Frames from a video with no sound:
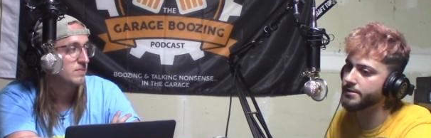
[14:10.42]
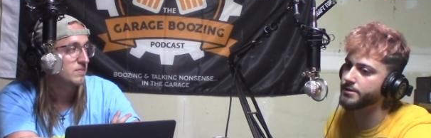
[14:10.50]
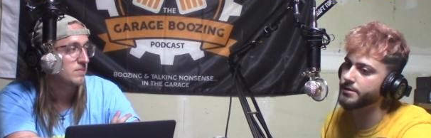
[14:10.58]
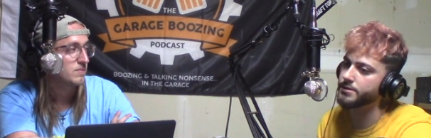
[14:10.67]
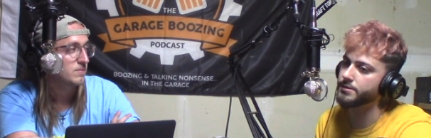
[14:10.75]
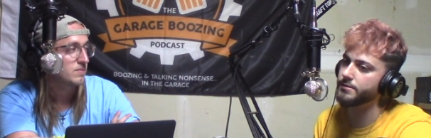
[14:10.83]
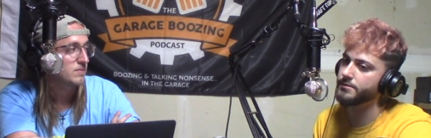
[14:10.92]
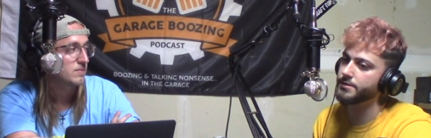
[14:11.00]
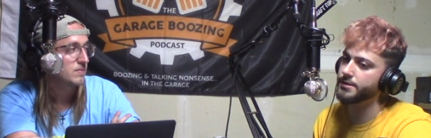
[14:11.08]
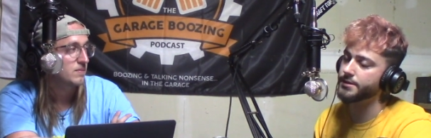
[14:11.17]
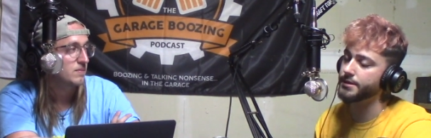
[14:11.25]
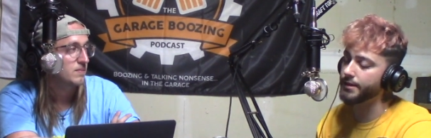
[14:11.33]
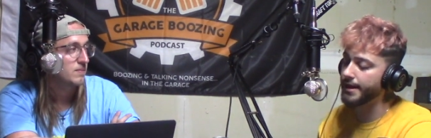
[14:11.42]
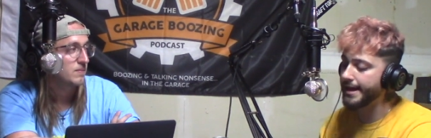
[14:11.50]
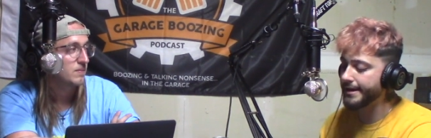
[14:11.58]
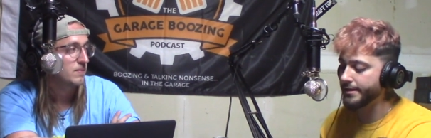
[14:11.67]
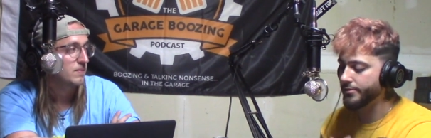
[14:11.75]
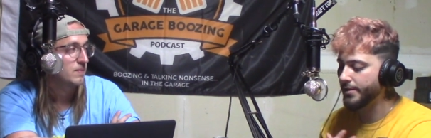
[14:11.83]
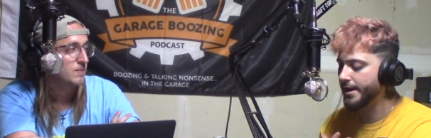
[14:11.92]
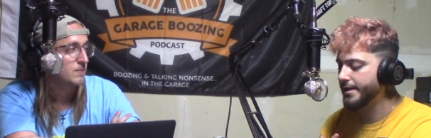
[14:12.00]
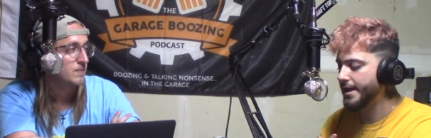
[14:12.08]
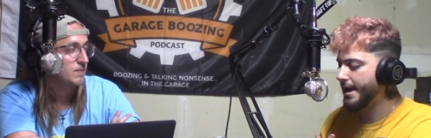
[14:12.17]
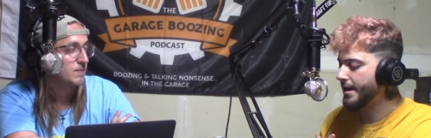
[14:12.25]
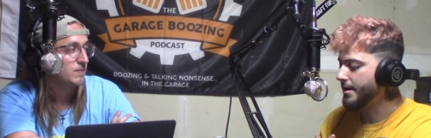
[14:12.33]
Speaker 1: 6 o'clock. And the way
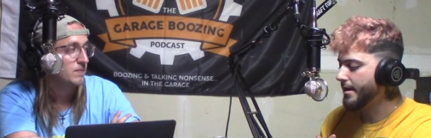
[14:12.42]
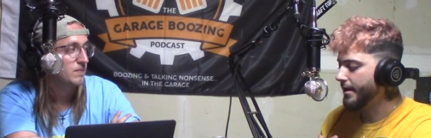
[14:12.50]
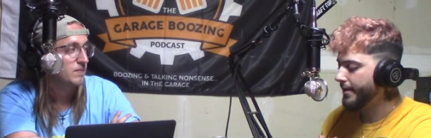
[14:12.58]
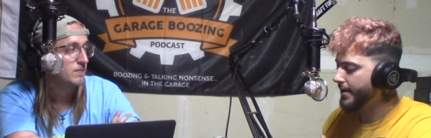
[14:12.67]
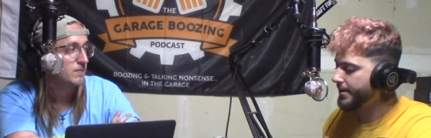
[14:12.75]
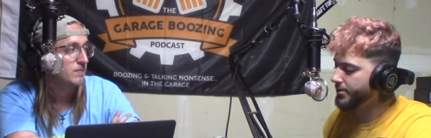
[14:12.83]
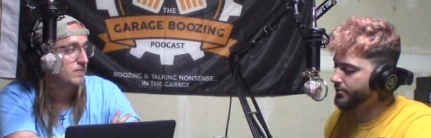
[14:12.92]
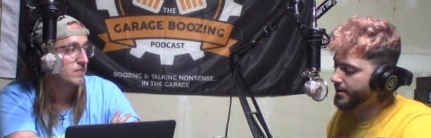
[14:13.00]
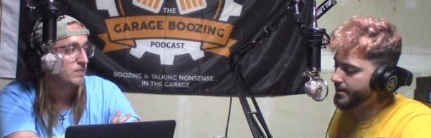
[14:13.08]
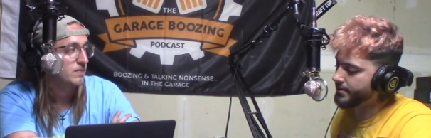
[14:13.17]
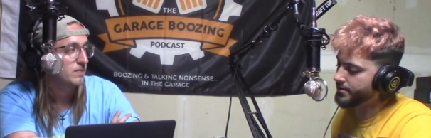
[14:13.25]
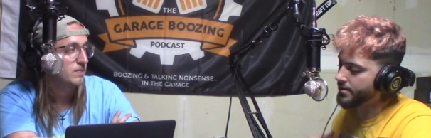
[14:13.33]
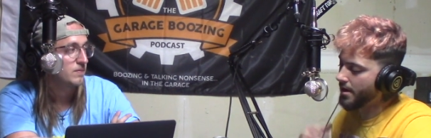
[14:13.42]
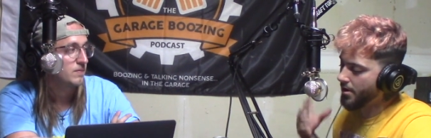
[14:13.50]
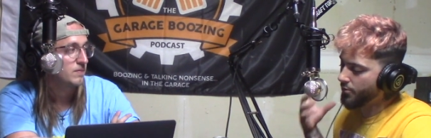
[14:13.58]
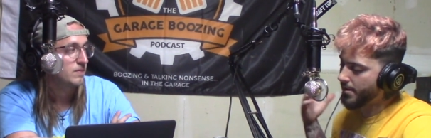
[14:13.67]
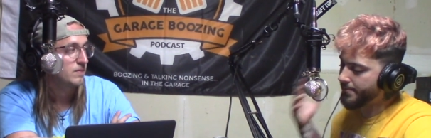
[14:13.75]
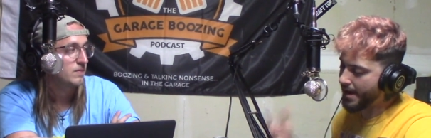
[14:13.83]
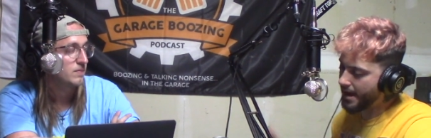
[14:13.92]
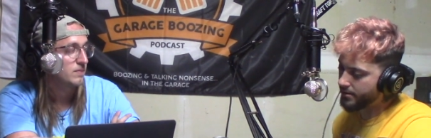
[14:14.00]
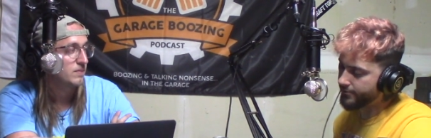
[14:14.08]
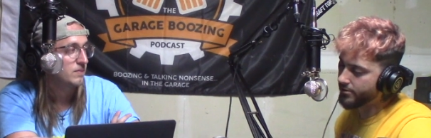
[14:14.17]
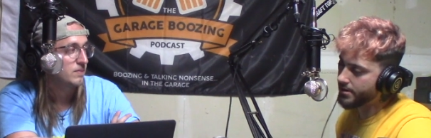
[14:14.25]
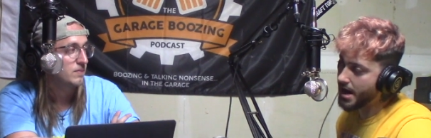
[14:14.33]
that they do it is we battle
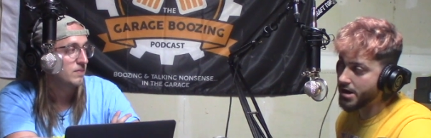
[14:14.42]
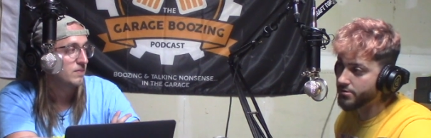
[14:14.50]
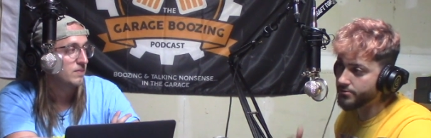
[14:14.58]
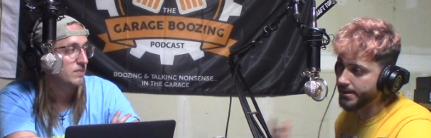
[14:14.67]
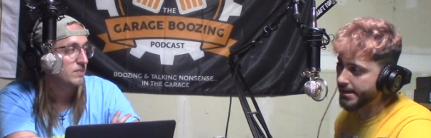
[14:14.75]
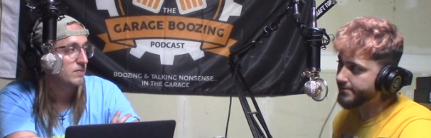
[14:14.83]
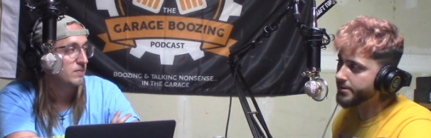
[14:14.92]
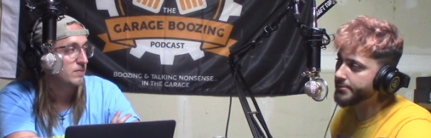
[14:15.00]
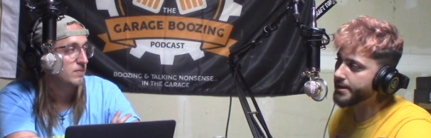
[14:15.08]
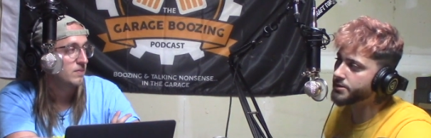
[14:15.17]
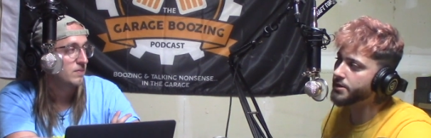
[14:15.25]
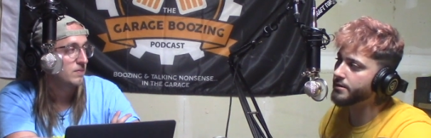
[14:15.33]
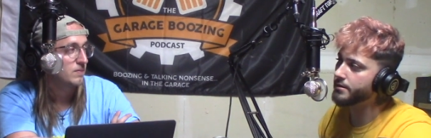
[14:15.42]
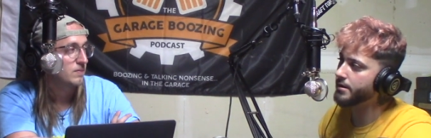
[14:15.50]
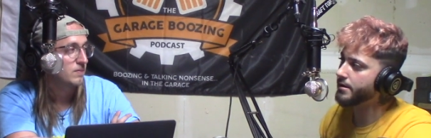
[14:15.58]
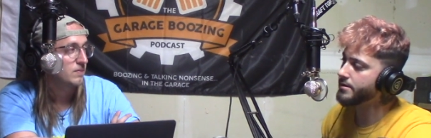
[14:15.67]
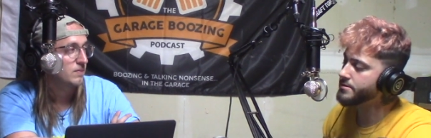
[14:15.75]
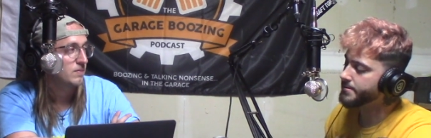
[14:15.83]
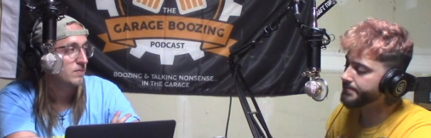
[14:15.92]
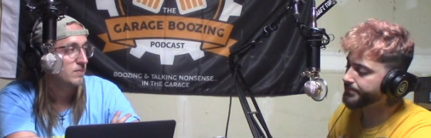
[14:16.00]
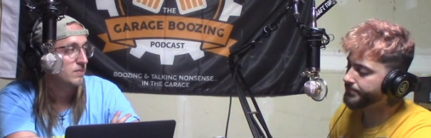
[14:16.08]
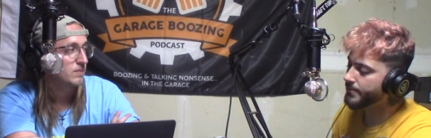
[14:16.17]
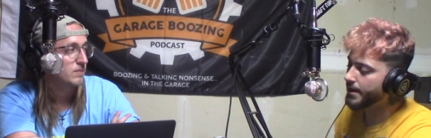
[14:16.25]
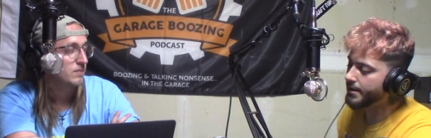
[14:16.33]
for an hour. We give our best haircut.
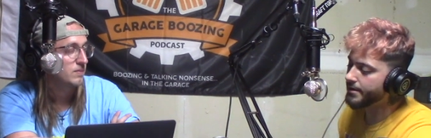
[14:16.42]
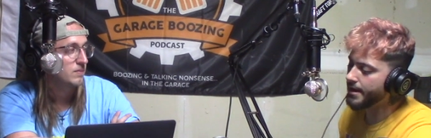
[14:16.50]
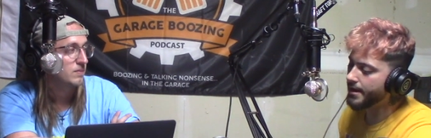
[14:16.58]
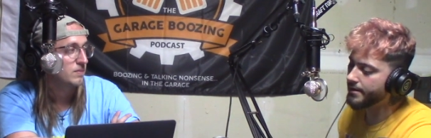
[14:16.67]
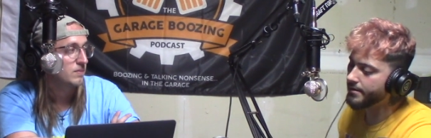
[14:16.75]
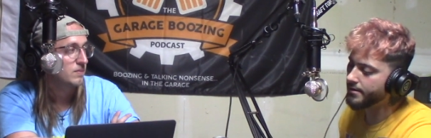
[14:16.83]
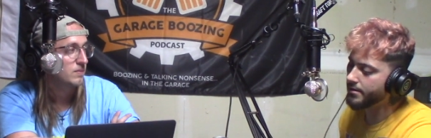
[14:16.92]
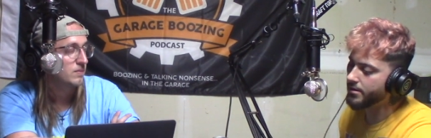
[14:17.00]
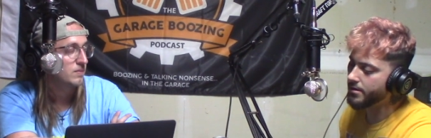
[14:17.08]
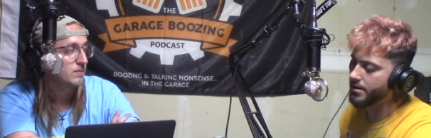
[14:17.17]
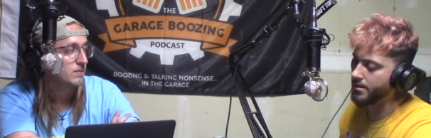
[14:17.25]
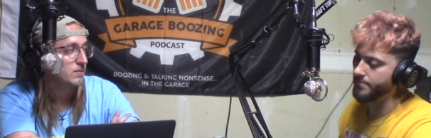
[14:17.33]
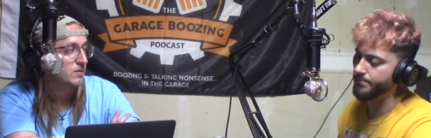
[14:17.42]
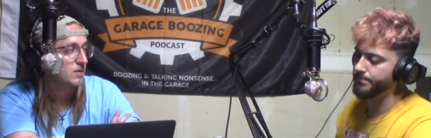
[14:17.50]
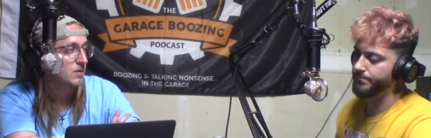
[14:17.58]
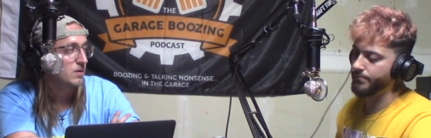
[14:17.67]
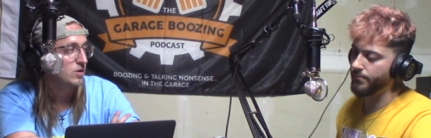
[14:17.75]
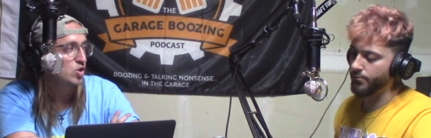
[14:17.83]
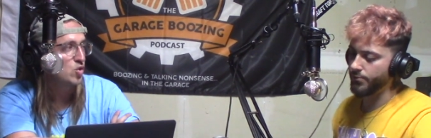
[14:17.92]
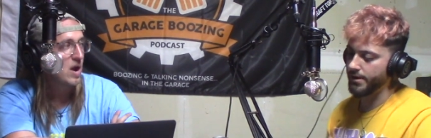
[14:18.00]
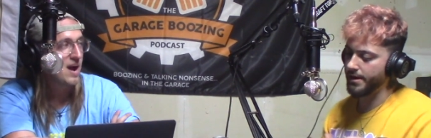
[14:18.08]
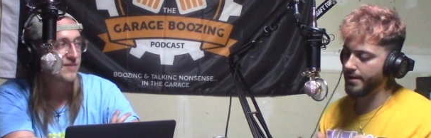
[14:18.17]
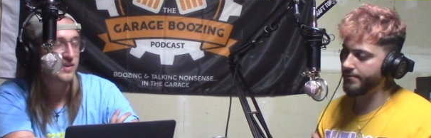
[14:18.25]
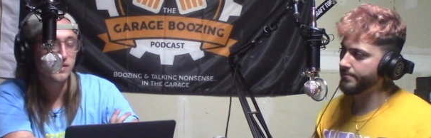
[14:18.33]
Speaker 2: And then... Do you
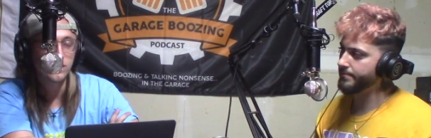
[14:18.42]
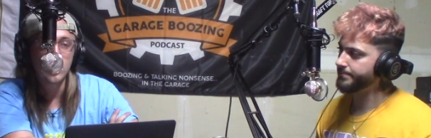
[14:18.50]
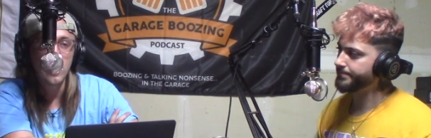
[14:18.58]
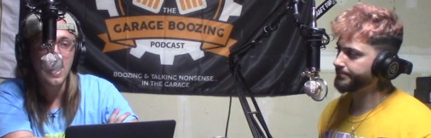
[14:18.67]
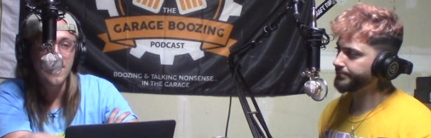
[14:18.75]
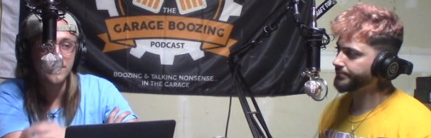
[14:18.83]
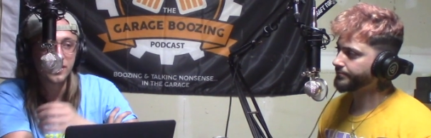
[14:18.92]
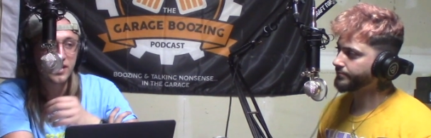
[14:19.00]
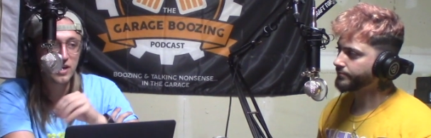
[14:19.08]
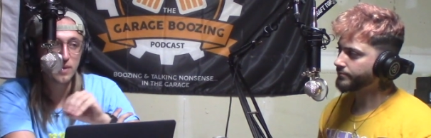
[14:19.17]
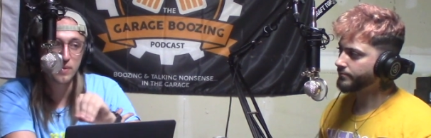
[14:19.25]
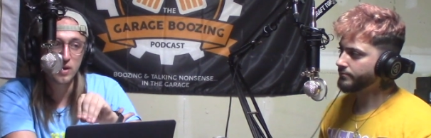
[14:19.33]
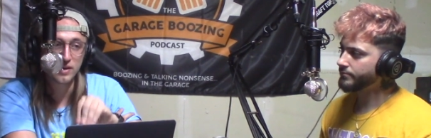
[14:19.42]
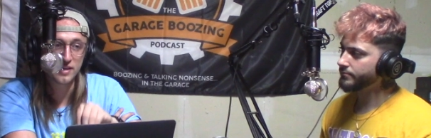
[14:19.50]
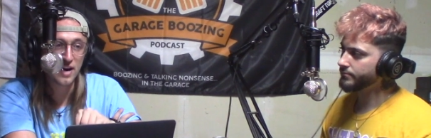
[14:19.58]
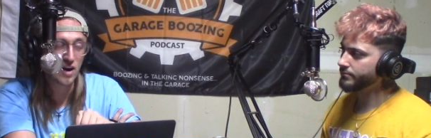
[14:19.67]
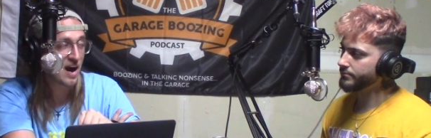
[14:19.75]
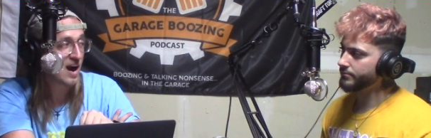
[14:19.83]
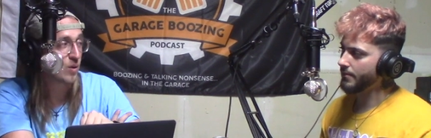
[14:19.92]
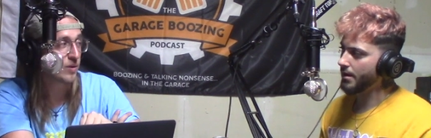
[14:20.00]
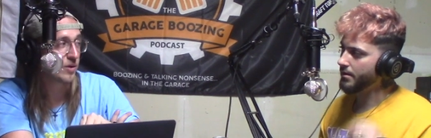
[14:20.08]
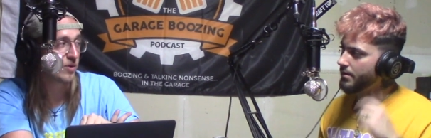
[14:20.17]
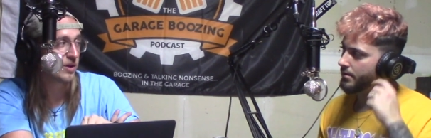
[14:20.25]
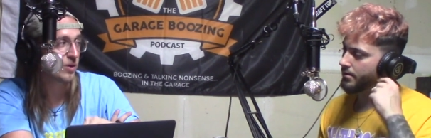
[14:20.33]
have to take up the entire hour,
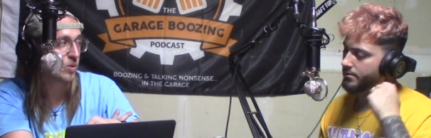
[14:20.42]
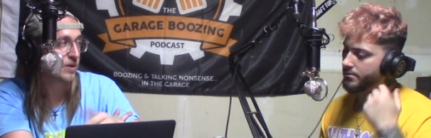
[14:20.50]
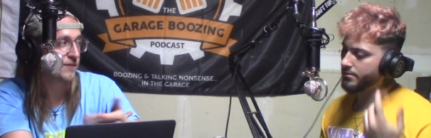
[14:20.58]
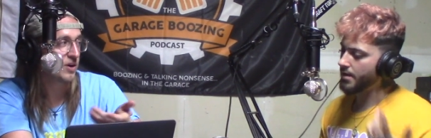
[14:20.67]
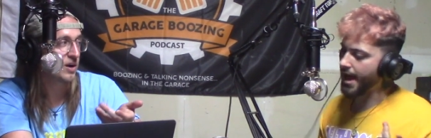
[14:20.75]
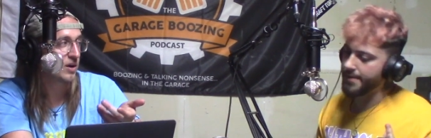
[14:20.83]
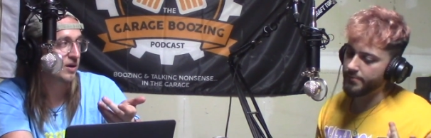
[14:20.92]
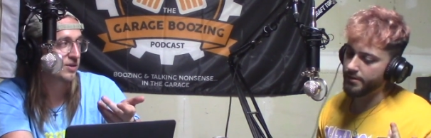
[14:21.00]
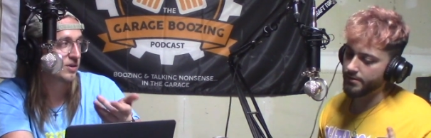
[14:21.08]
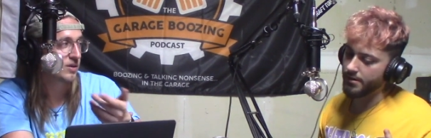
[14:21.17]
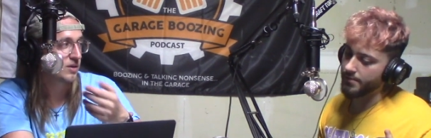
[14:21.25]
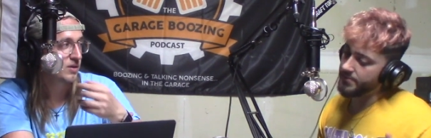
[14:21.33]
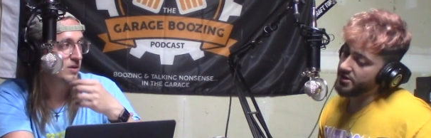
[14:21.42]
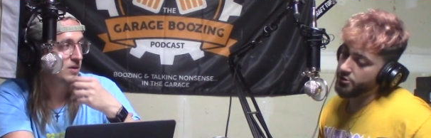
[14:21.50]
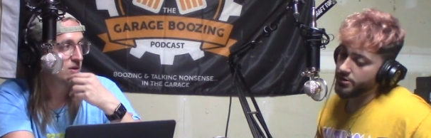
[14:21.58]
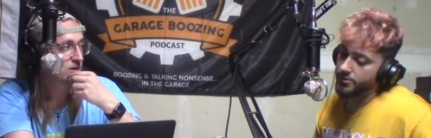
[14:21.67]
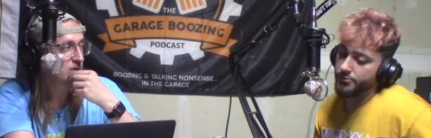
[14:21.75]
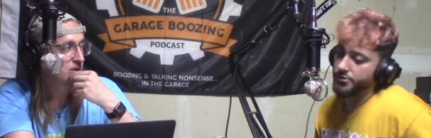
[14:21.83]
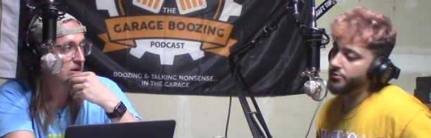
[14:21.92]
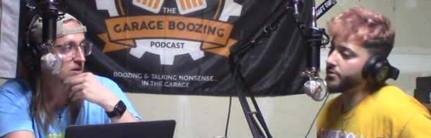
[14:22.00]
though? Like, what if your haircut... I mean, you could do two